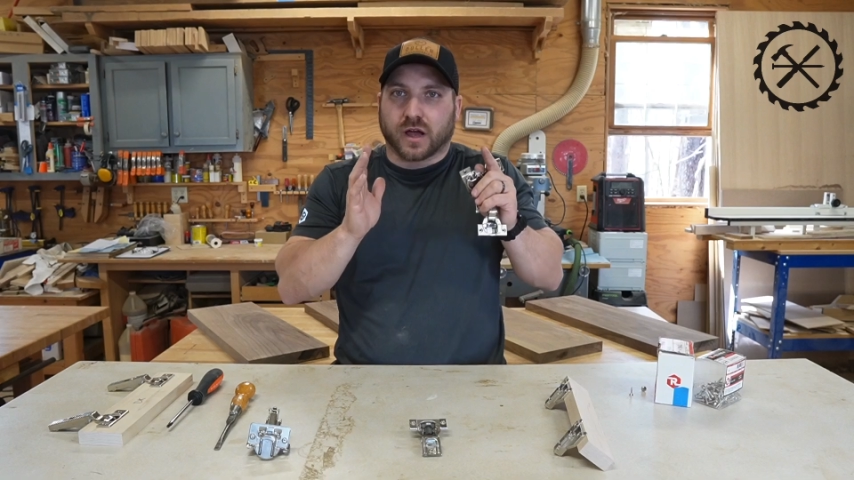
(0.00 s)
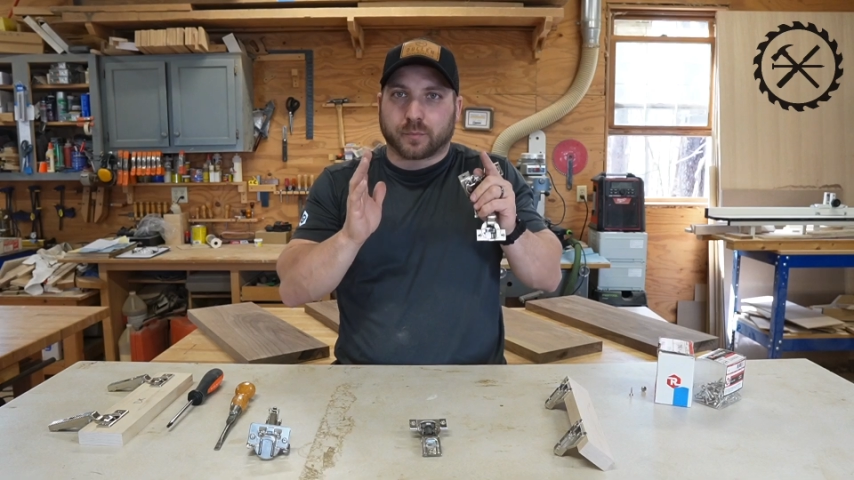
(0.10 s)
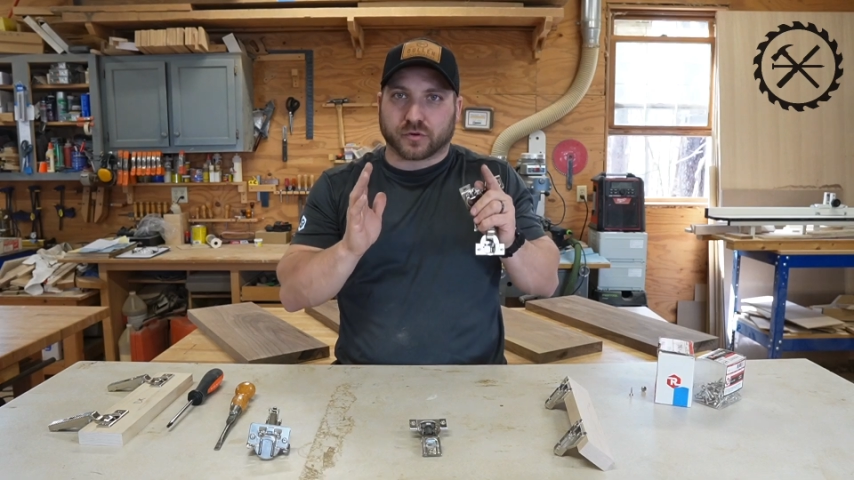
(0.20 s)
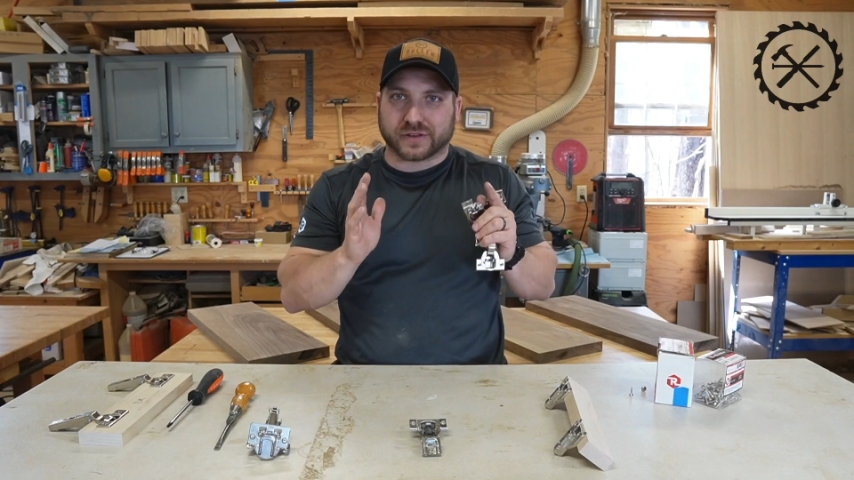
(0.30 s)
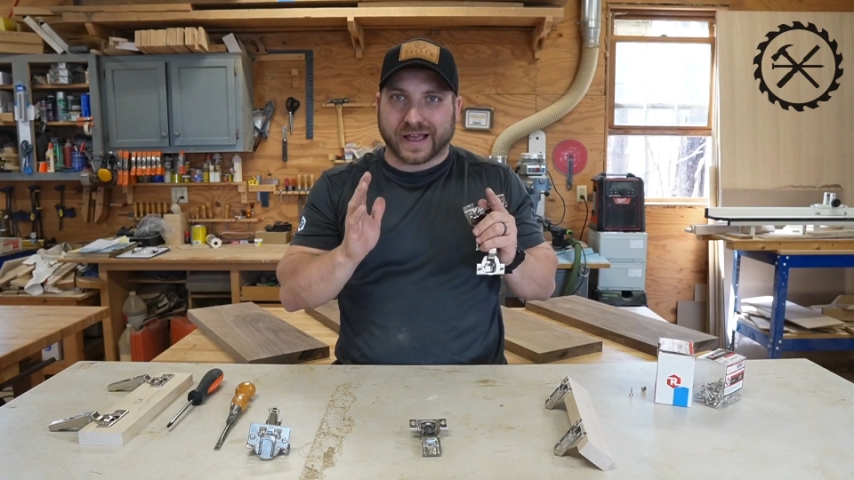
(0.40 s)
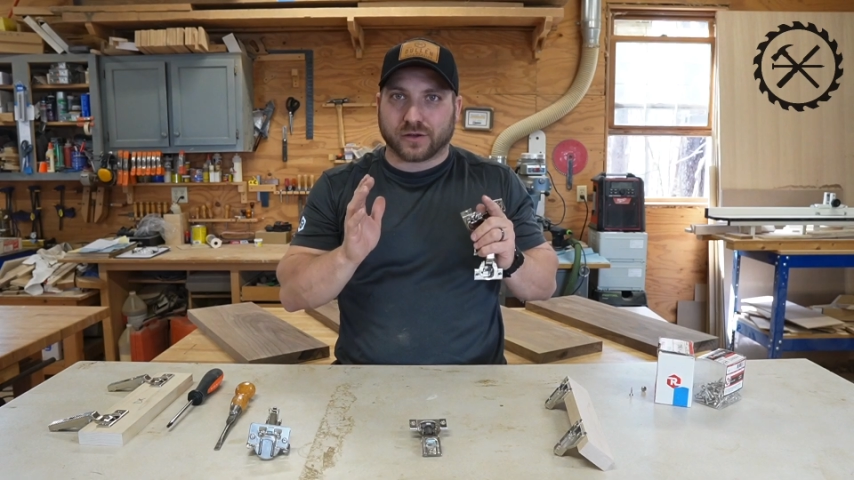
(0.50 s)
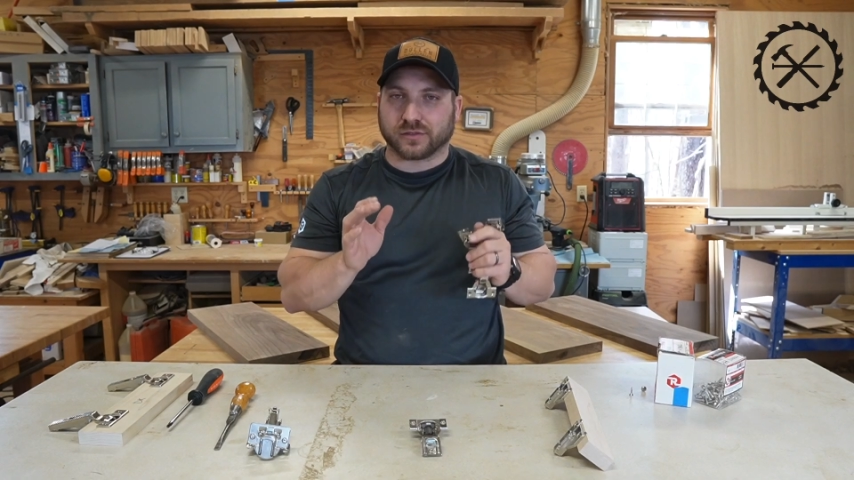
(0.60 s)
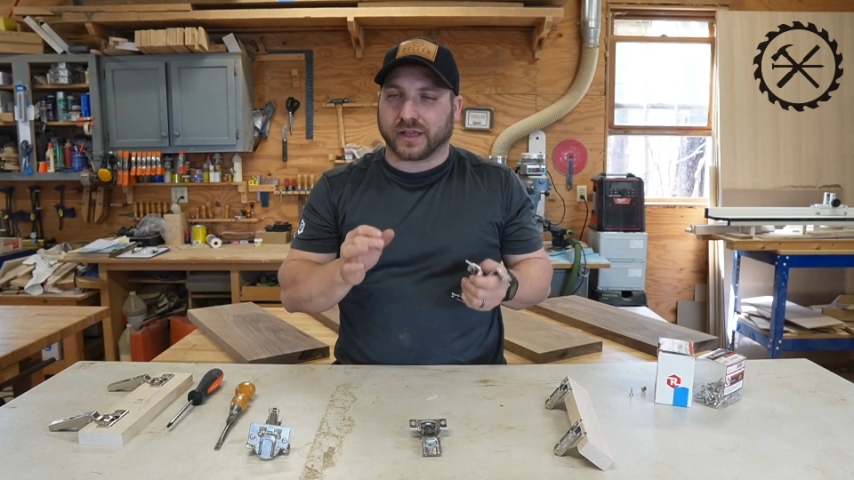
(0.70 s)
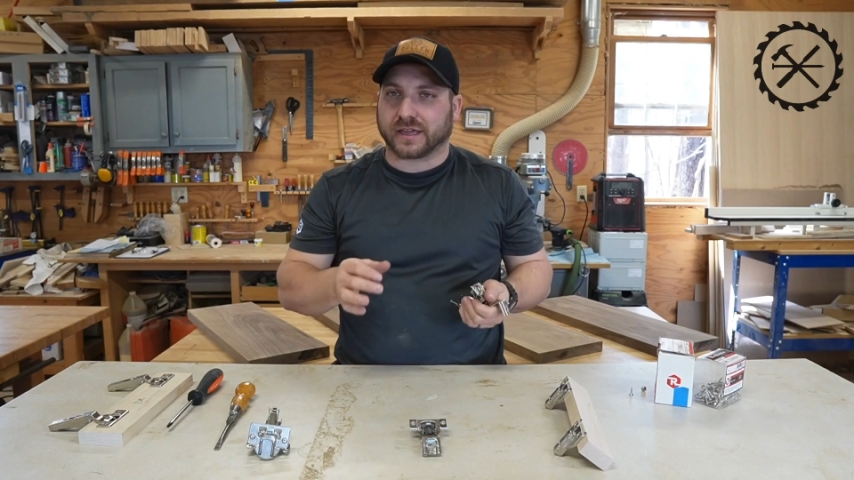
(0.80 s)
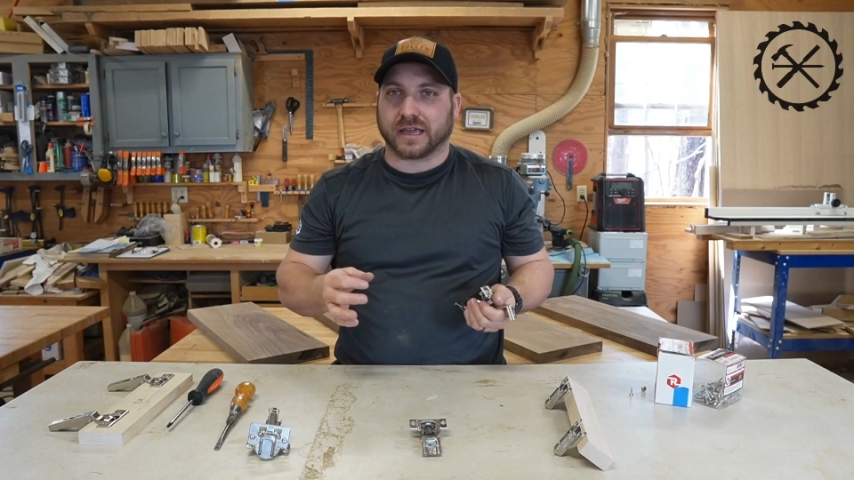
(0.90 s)
up or down
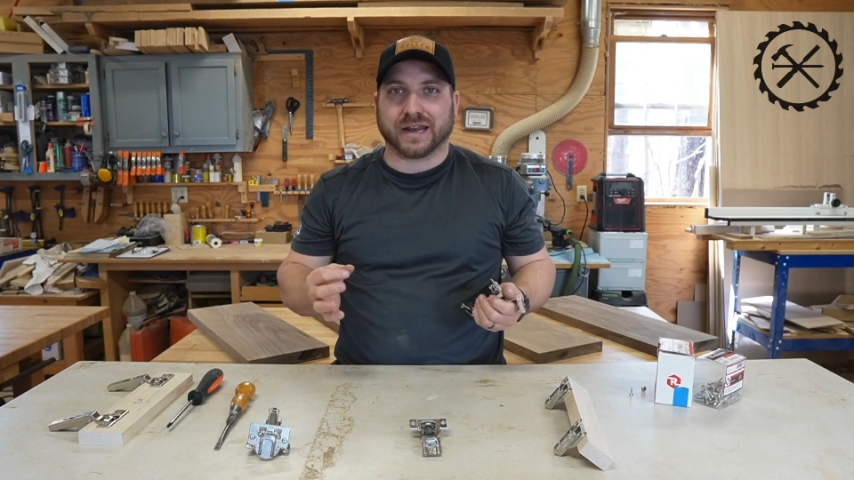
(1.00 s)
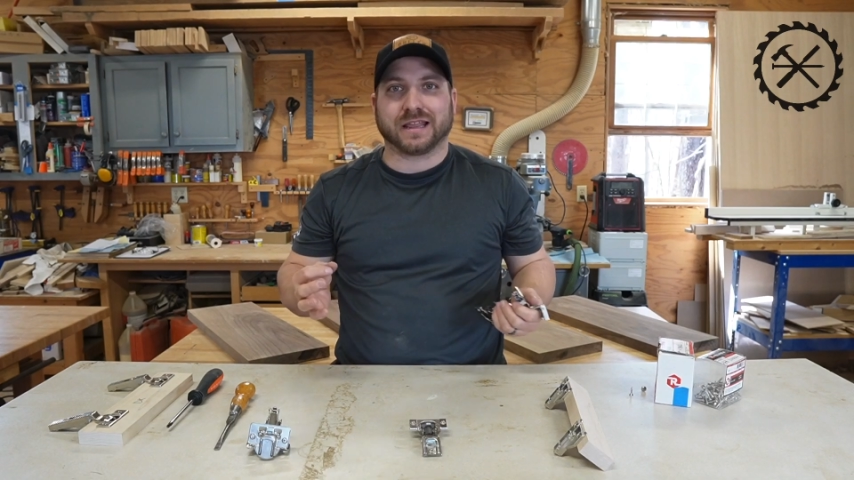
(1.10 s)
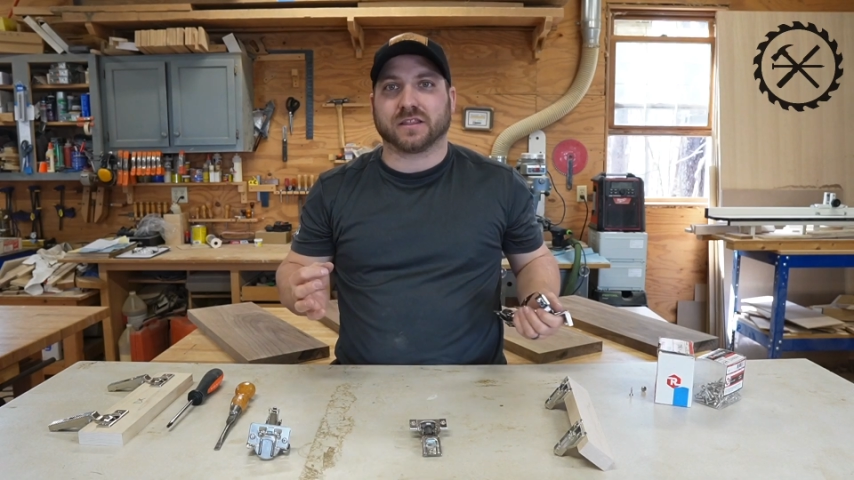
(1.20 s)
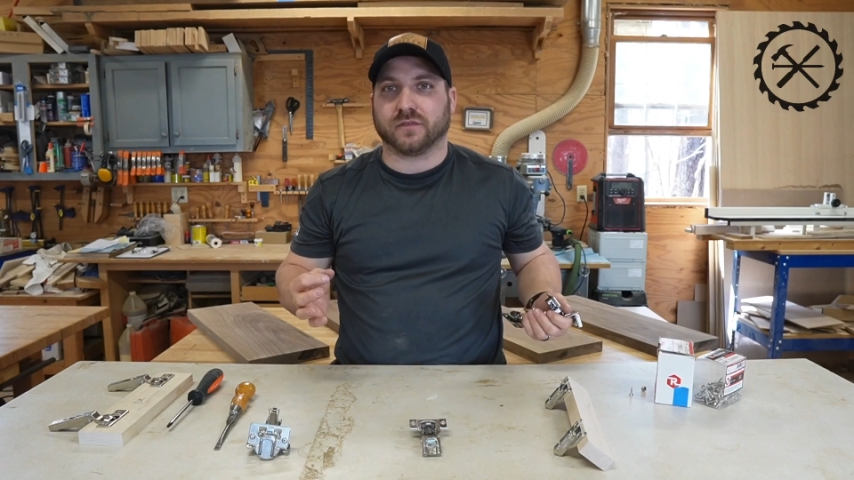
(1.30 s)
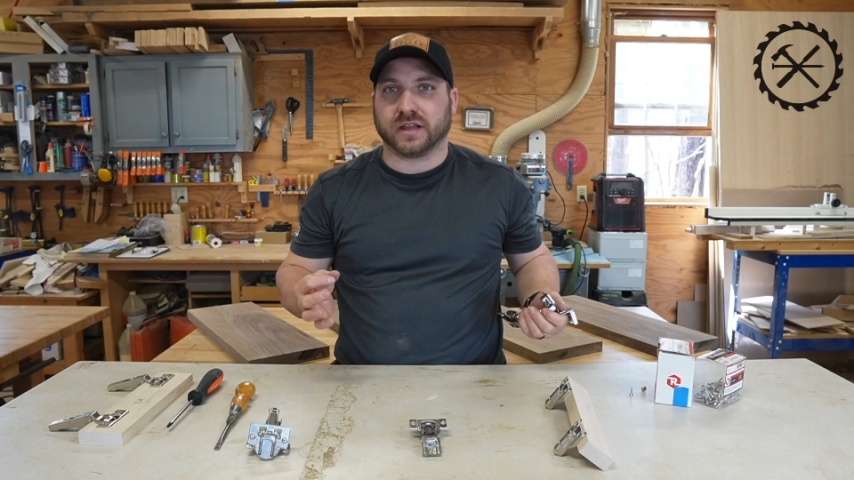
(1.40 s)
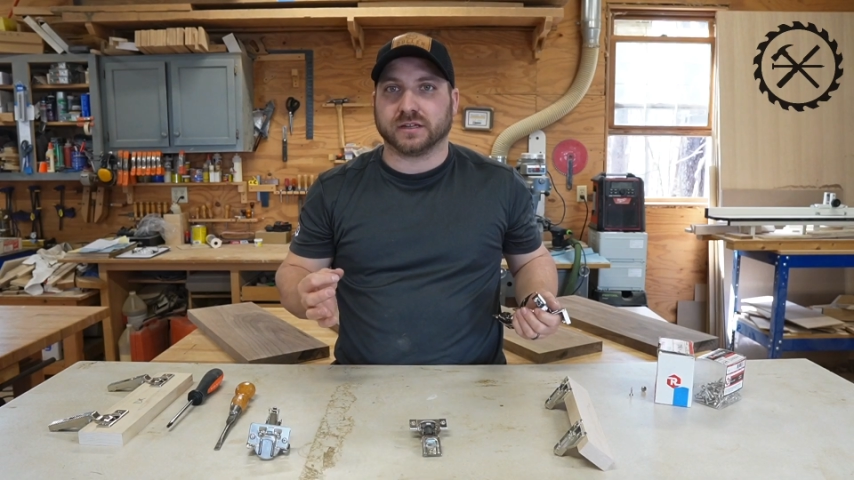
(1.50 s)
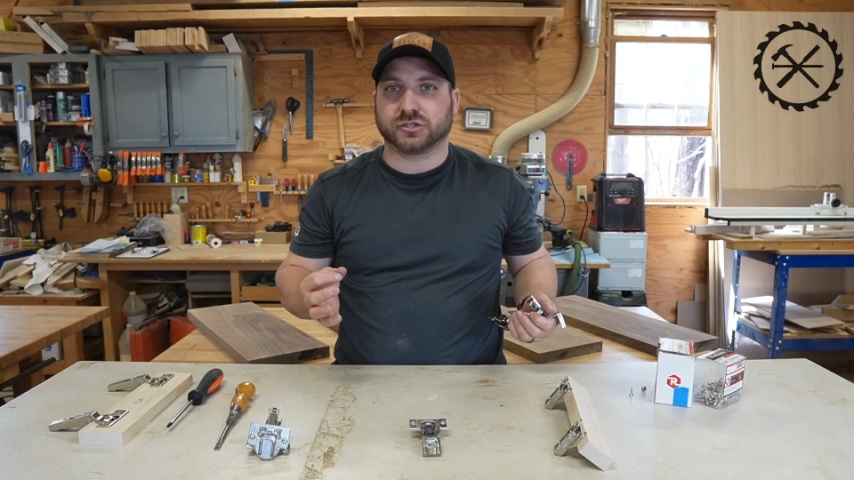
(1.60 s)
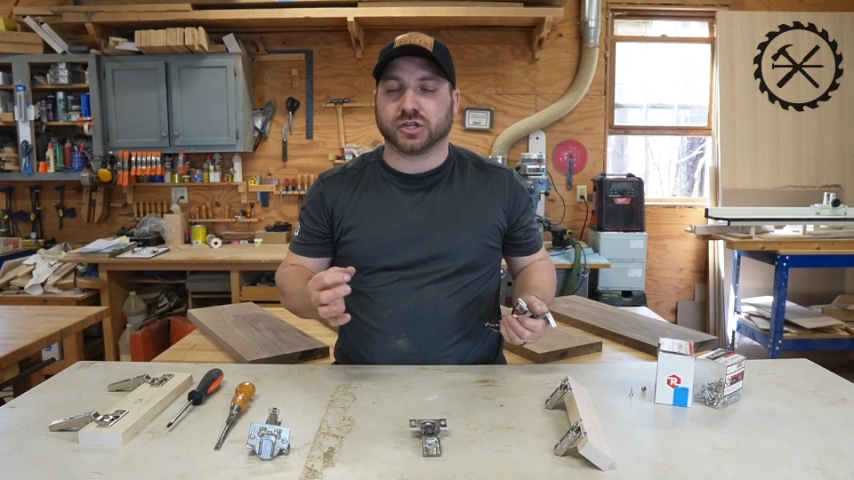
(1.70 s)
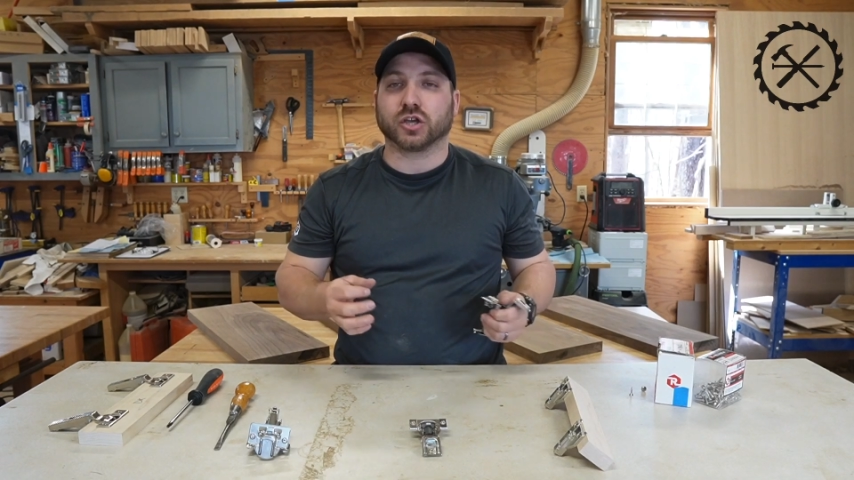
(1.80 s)
like 1/8 of an inch,